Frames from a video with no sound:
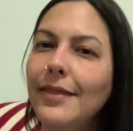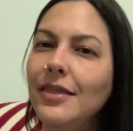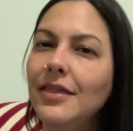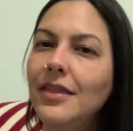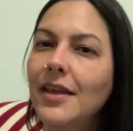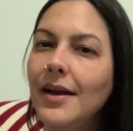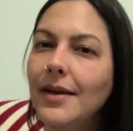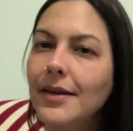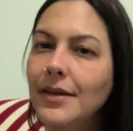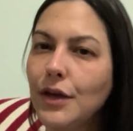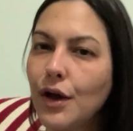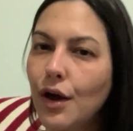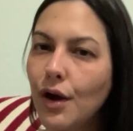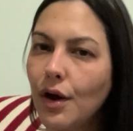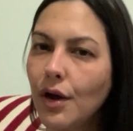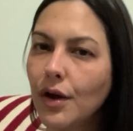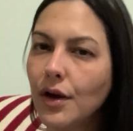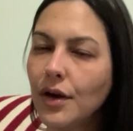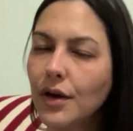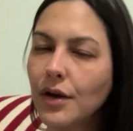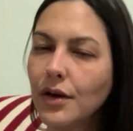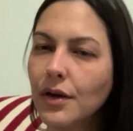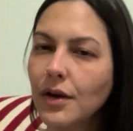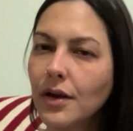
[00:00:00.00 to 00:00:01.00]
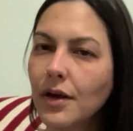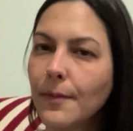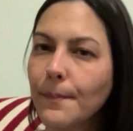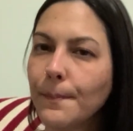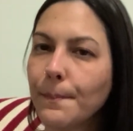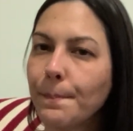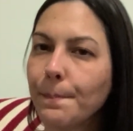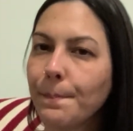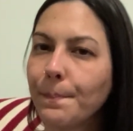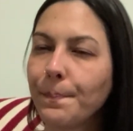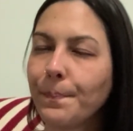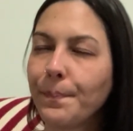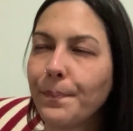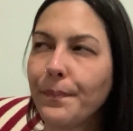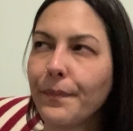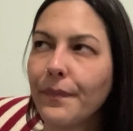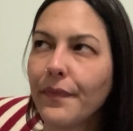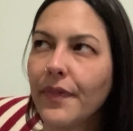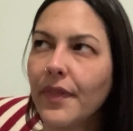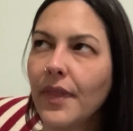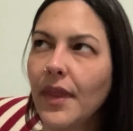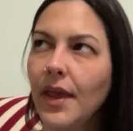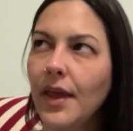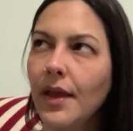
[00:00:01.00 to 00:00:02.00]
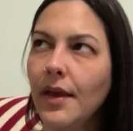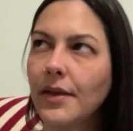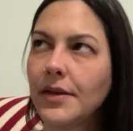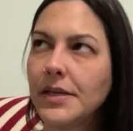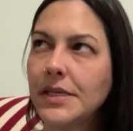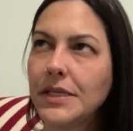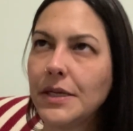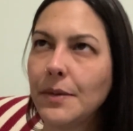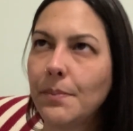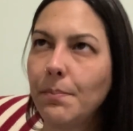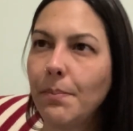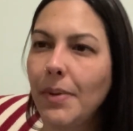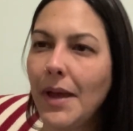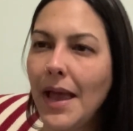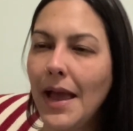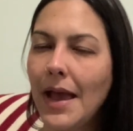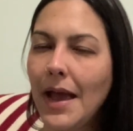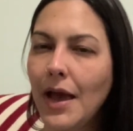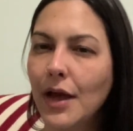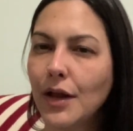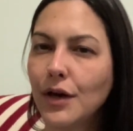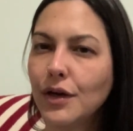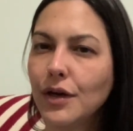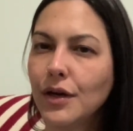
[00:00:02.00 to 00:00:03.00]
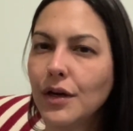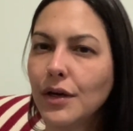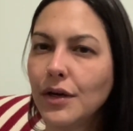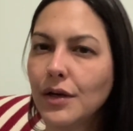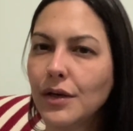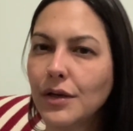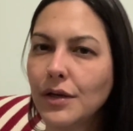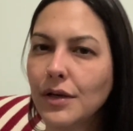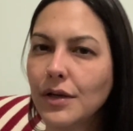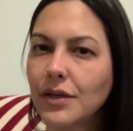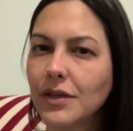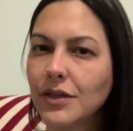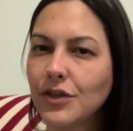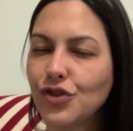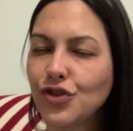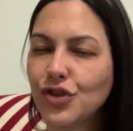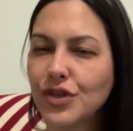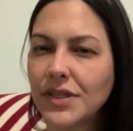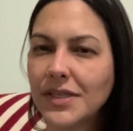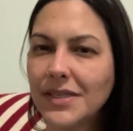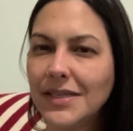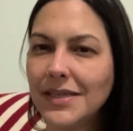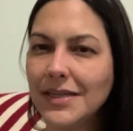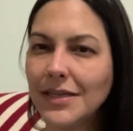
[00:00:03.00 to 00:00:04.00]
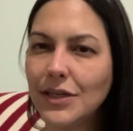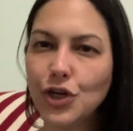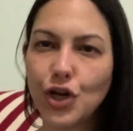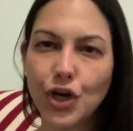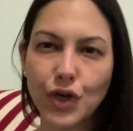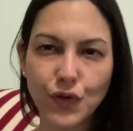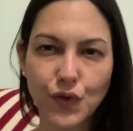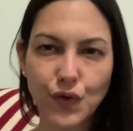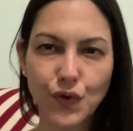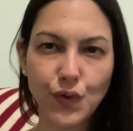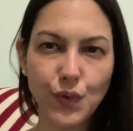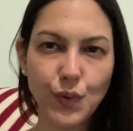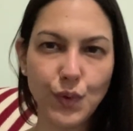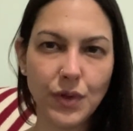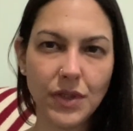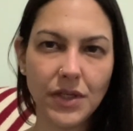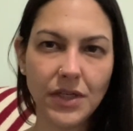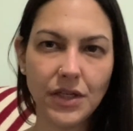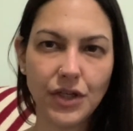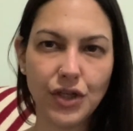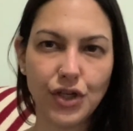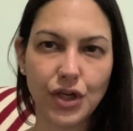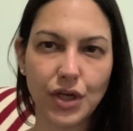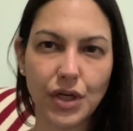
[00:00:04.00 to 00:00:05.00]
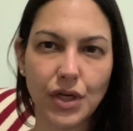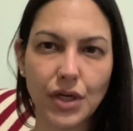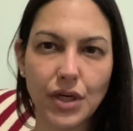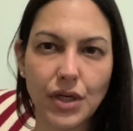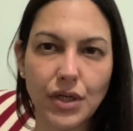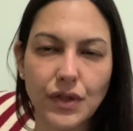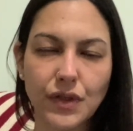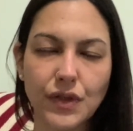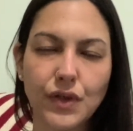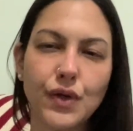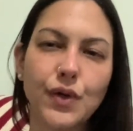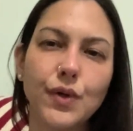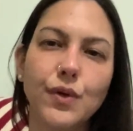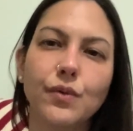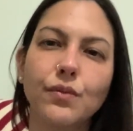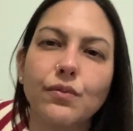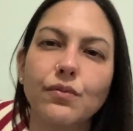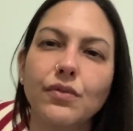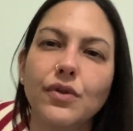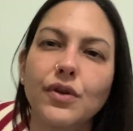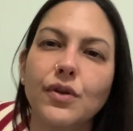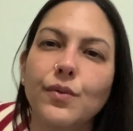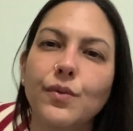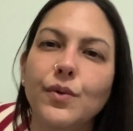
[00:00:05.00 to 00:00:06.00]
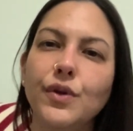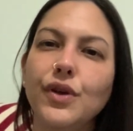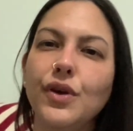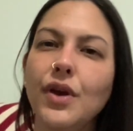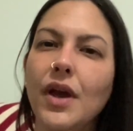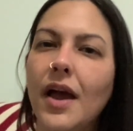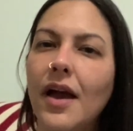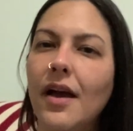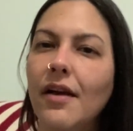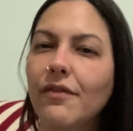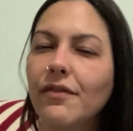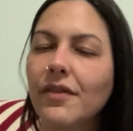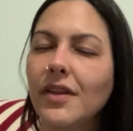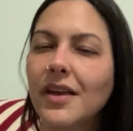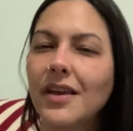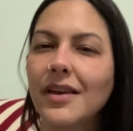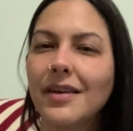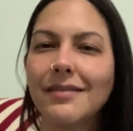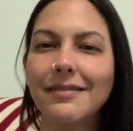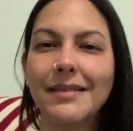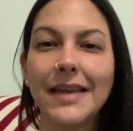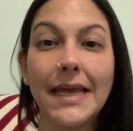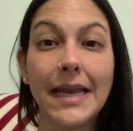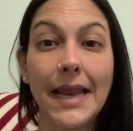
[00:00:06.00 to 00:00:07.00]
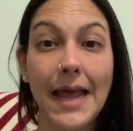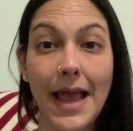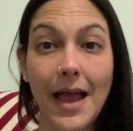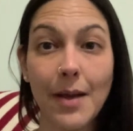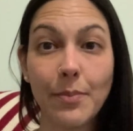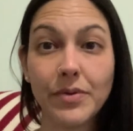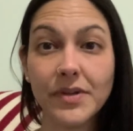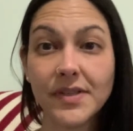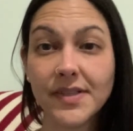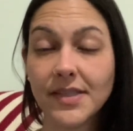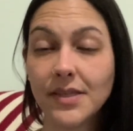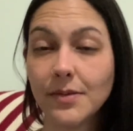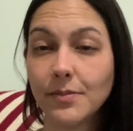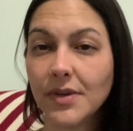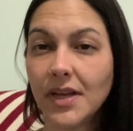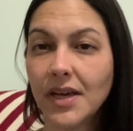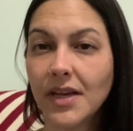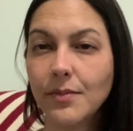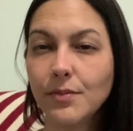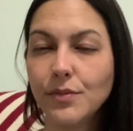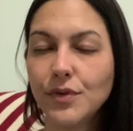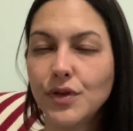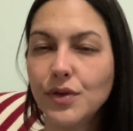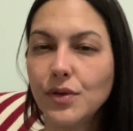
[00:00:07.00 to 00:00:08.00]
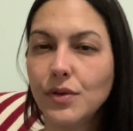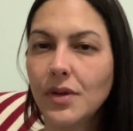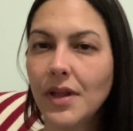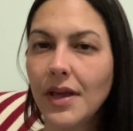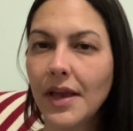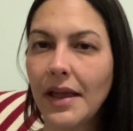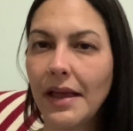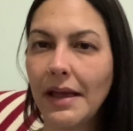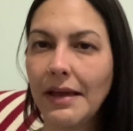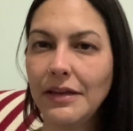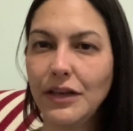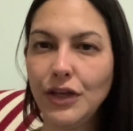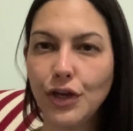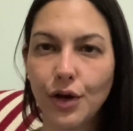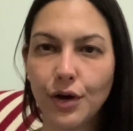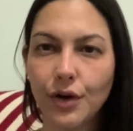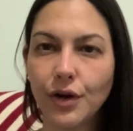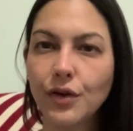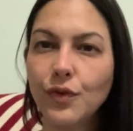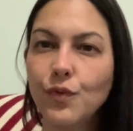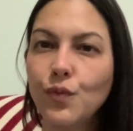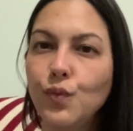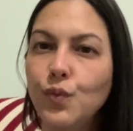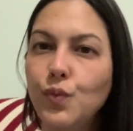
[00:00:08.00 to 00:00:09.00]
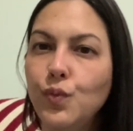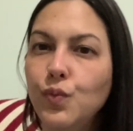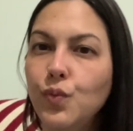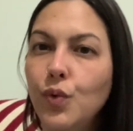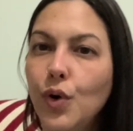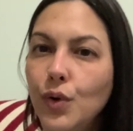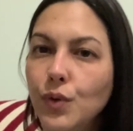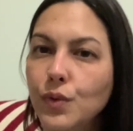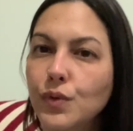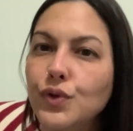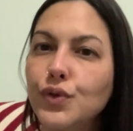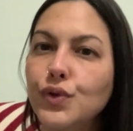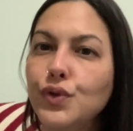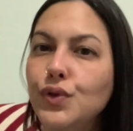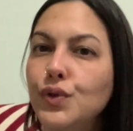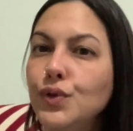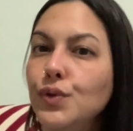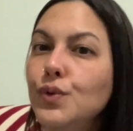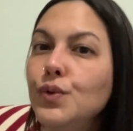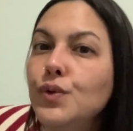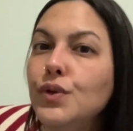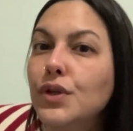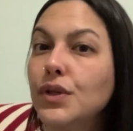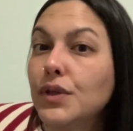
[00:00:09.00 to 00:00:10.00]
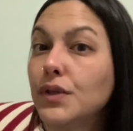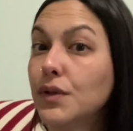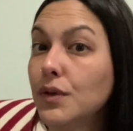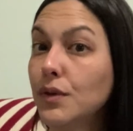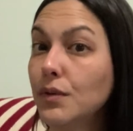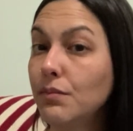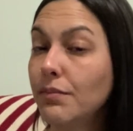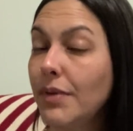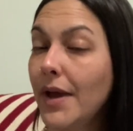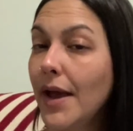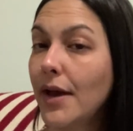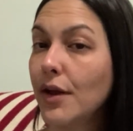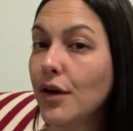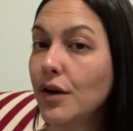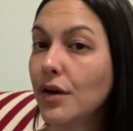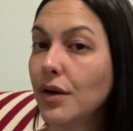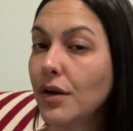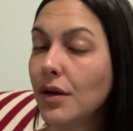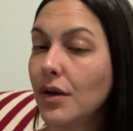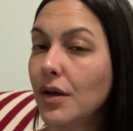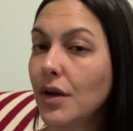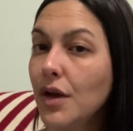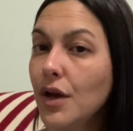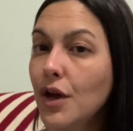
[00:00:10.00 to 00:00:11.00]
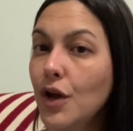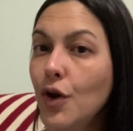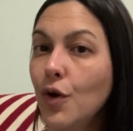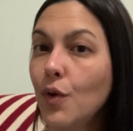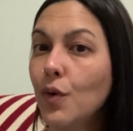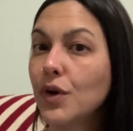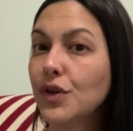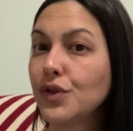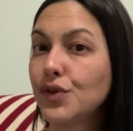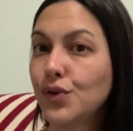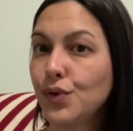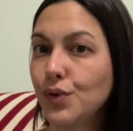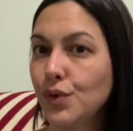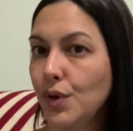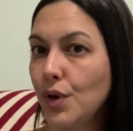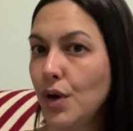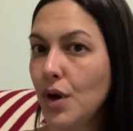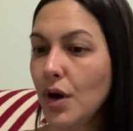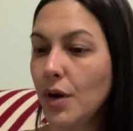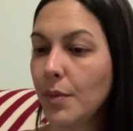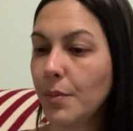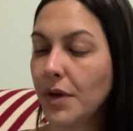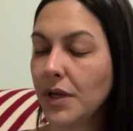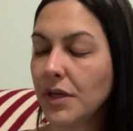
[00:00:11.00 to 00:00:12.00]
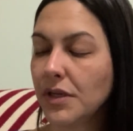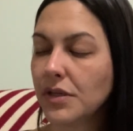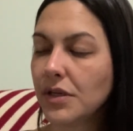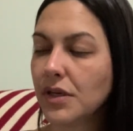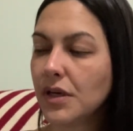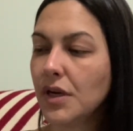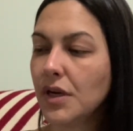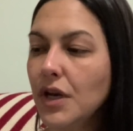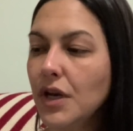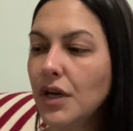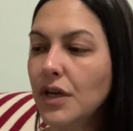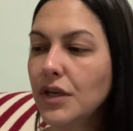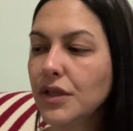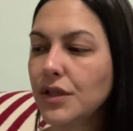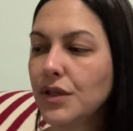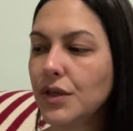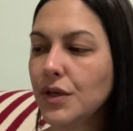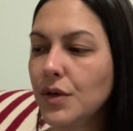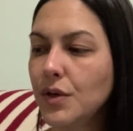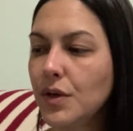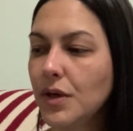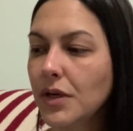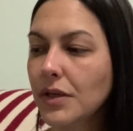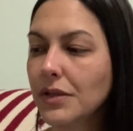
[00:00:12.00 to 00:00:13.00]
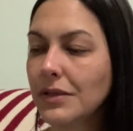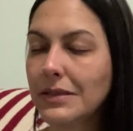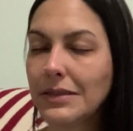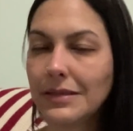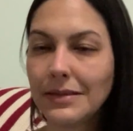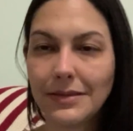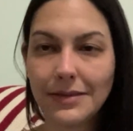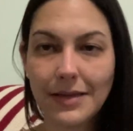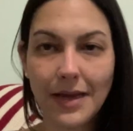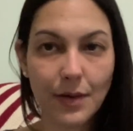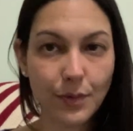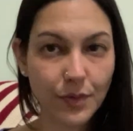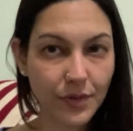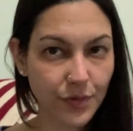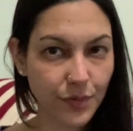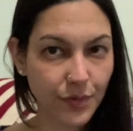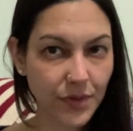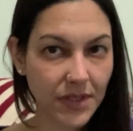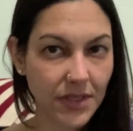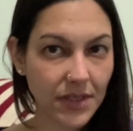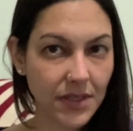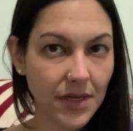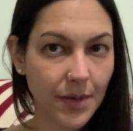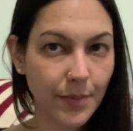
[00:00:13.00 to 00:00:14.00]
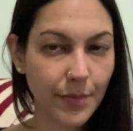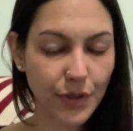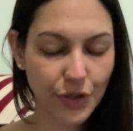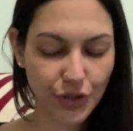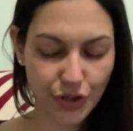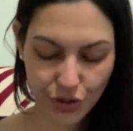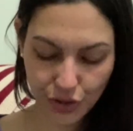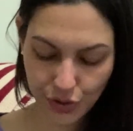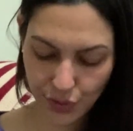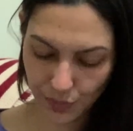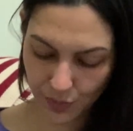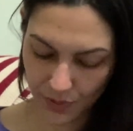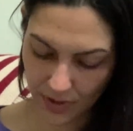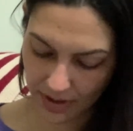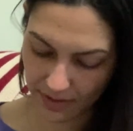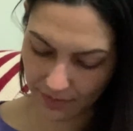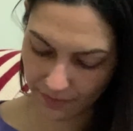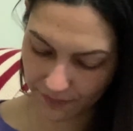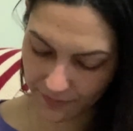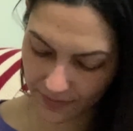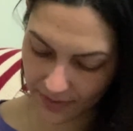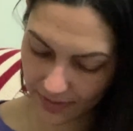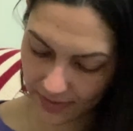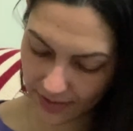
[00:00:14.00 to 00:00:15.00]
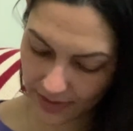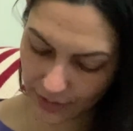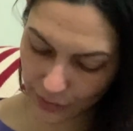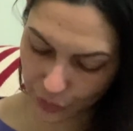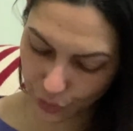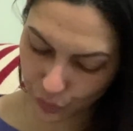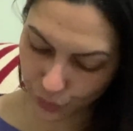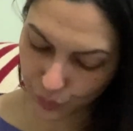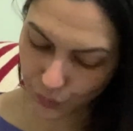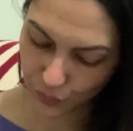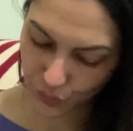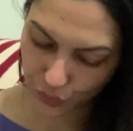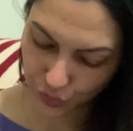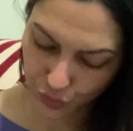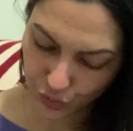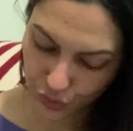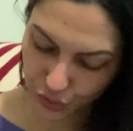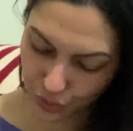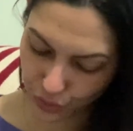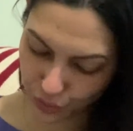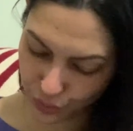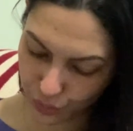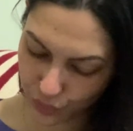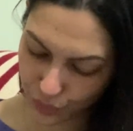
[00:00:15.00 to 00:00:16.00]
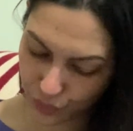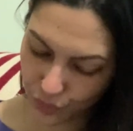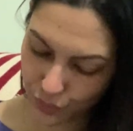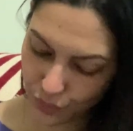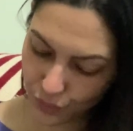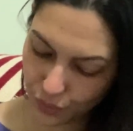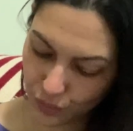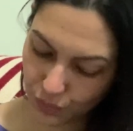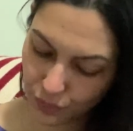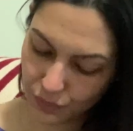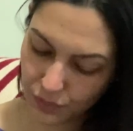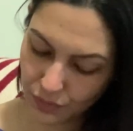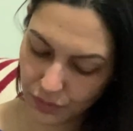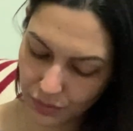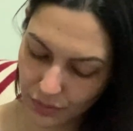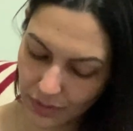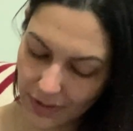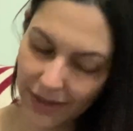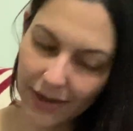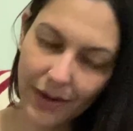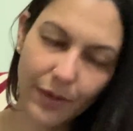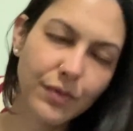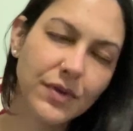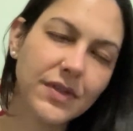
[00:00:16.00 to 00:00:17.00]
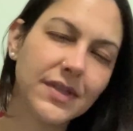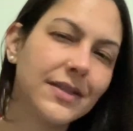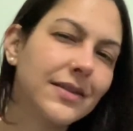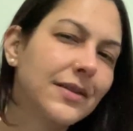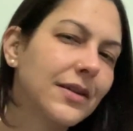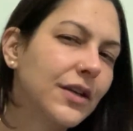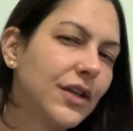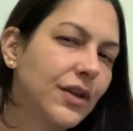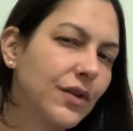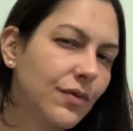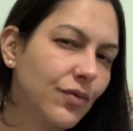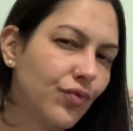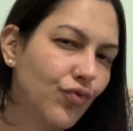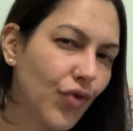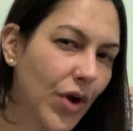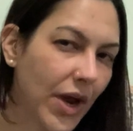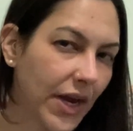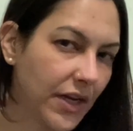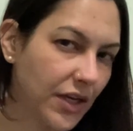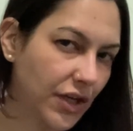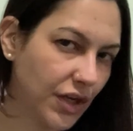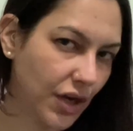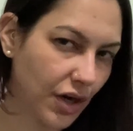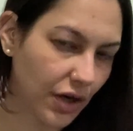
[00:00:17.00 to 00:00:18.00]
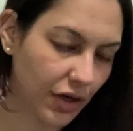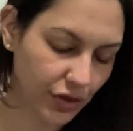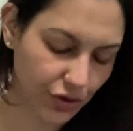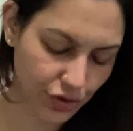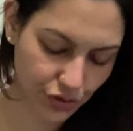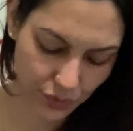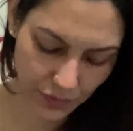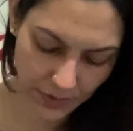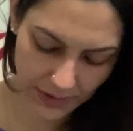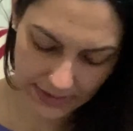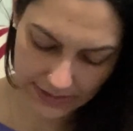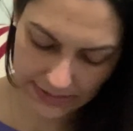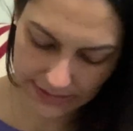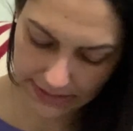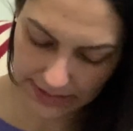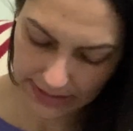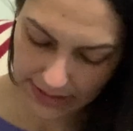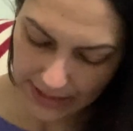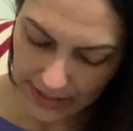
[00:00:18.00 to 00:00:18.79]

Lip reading: The yarn and the pattern just did not suit each other. So, you know, when you have like, it happens sometimes, you like a yarn won't suit a certain pattern or a certain garment. So that was reason number two. I feel like those two, like, it wasn't the right yarn choice.